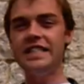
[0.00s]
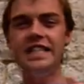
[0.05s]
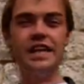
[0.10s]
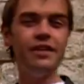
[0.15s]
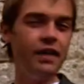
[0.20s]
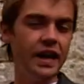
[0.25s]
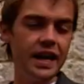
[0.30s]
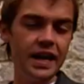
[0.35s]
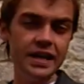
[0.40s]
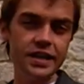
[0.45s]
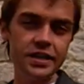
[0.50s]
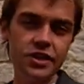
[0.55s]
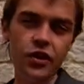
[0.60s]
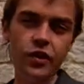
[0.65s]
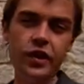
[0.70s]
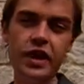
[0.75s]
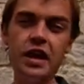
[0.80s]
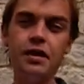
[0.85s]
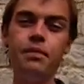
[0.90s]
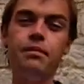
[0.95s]
TV is
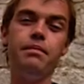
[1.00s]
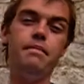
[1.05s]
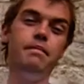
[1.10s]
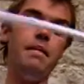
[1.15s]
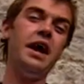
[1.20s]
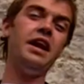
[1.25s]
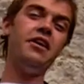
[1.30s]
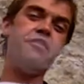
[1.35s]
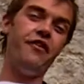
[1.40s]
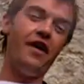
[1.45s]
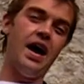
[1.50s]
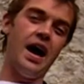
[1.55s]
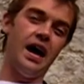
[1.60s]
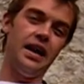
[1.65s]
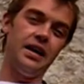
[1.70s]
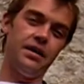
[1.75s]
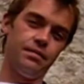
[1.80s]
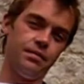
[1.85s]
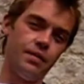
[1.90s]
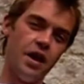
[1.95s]
looking mighty fun.
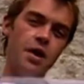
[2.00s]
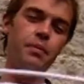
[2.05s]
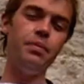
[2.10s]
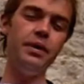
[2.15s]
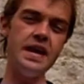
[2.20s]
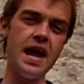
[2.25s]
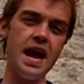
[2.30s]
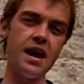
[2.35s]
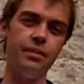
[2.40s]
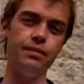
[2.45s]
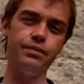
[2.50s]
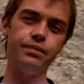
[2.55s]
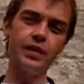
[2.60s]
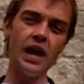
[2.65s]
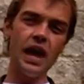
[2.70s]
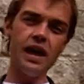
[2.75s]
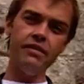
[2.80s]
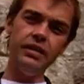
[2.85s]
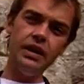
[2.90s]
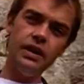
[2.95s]
But now,
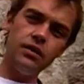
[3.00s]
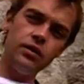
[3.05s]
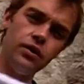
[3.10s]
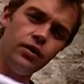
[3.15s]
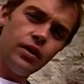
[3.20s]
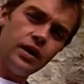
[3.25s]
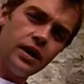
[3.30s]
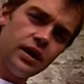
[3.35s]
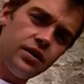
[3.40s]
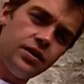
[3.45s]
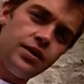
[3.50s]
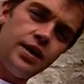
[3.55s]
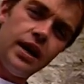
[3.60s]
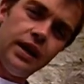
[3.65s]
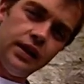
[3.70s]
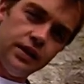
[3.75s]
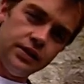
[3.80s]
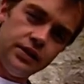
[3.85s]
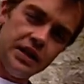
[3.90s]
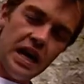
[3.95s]
have a little look at
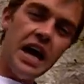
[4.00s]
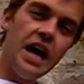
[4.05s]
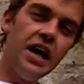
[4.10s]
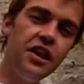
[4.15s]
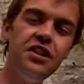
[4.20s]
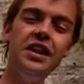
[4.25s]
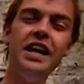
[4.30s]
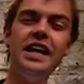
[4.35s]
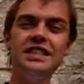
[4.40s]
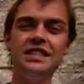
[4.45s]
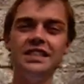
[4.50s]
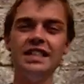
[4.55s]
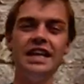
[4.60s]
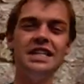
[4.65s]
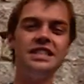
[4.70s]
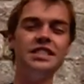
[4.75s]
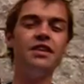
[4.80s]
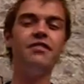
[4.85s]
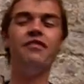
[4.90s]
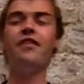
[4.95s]
this. This is the